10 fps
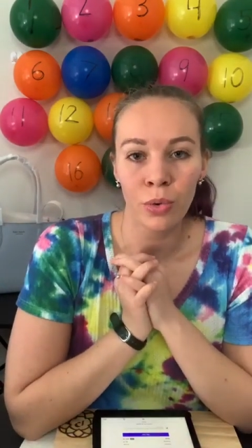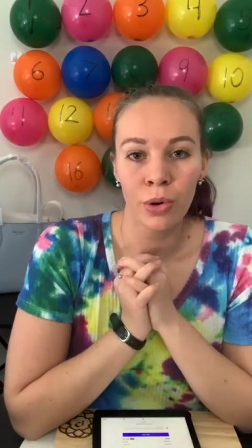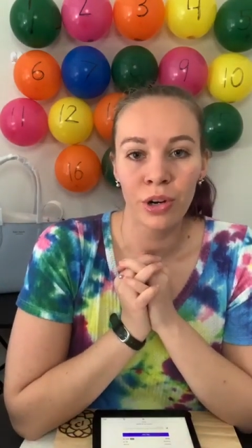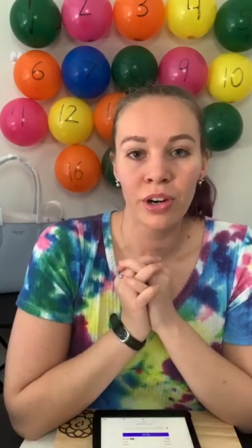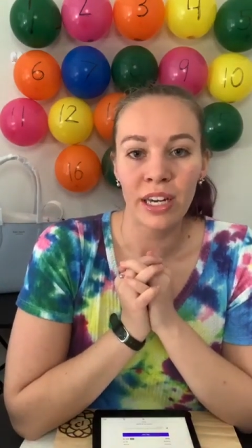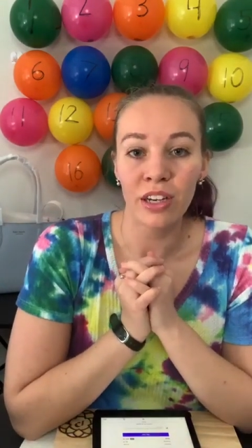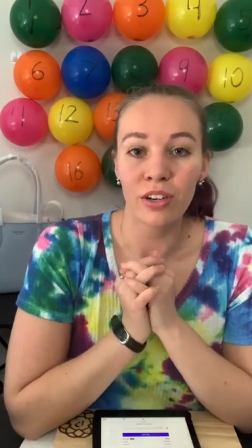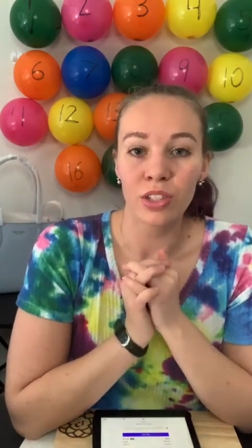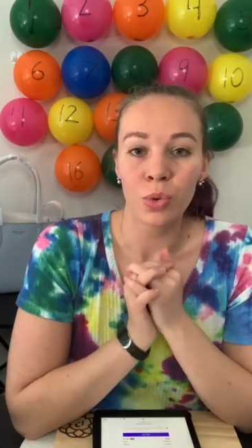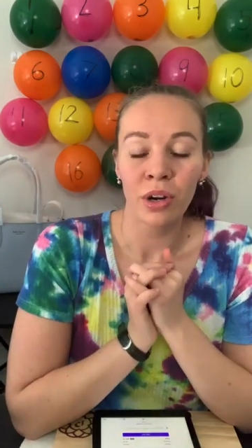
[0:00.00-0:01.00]
order in
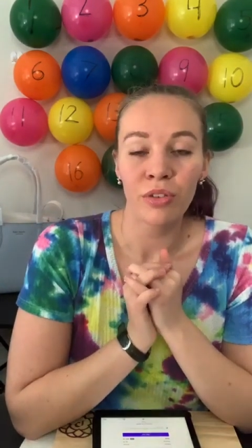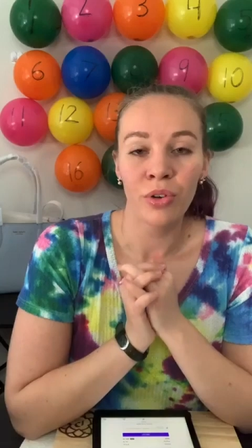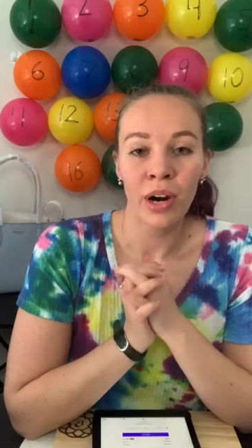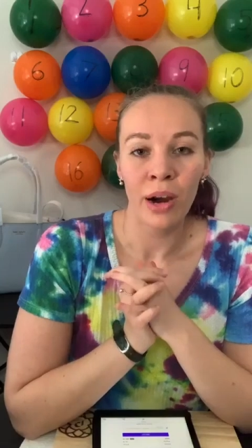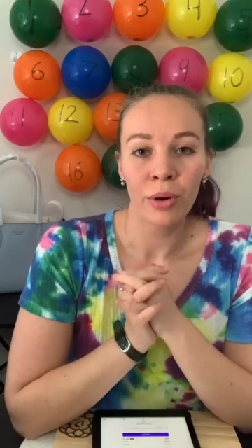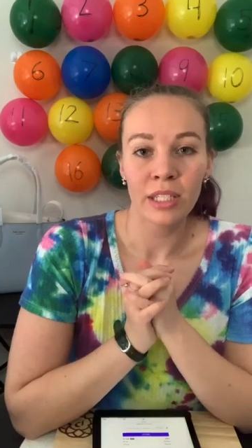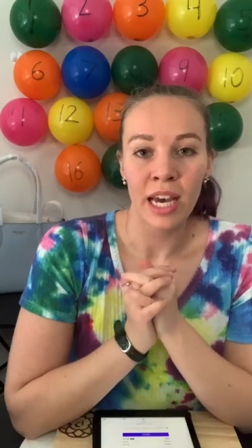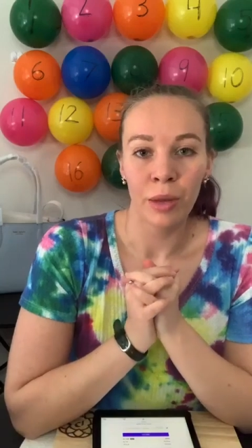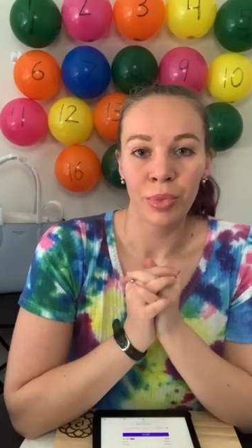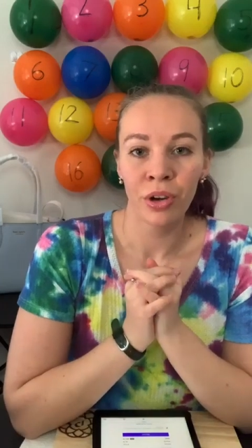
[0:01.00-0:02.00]
a 24-hour
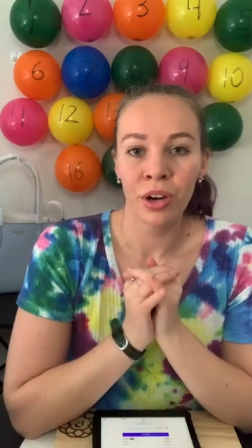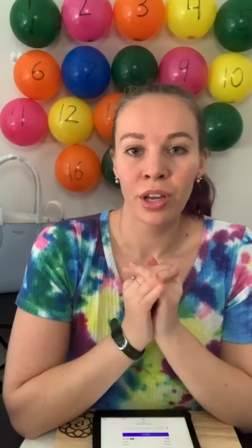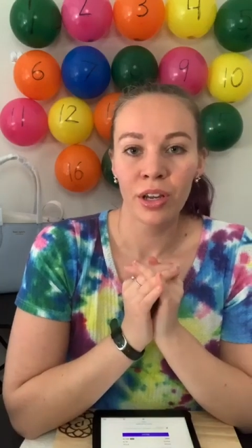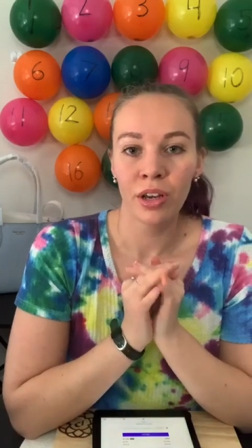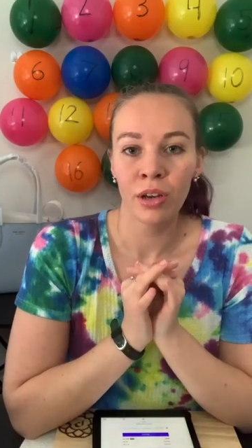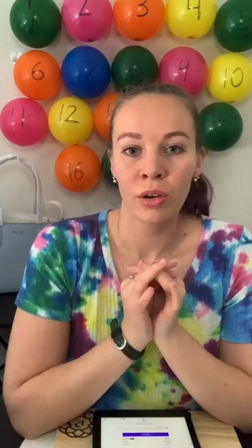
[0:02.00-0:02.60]
time period